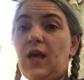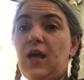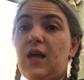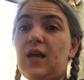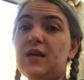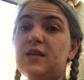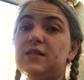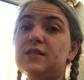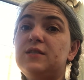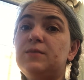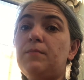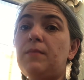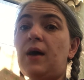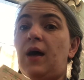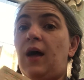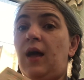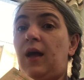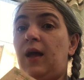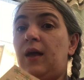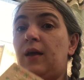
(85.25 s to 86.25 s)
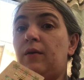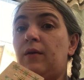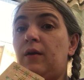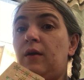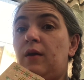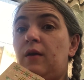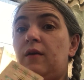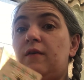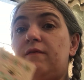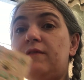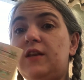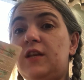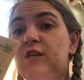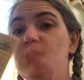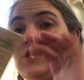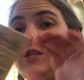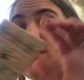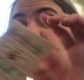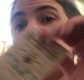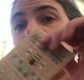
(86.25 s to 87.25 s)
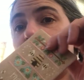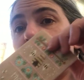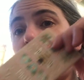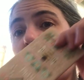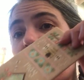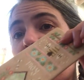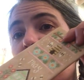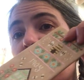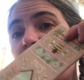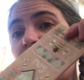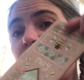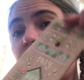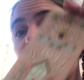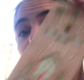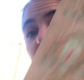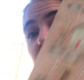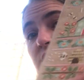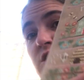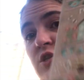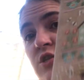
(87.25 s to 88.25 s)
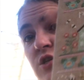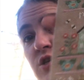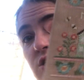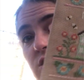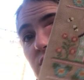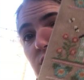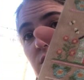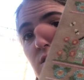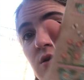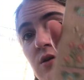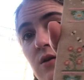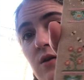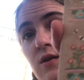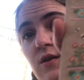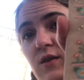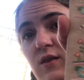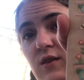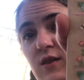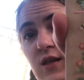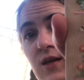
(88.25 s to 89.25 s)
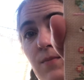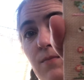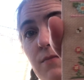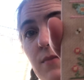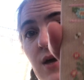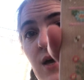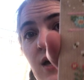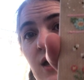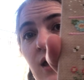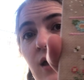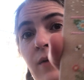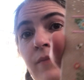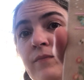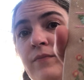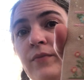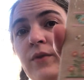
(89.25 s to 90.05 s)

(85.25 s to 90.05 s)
is my finishes. So I finished the May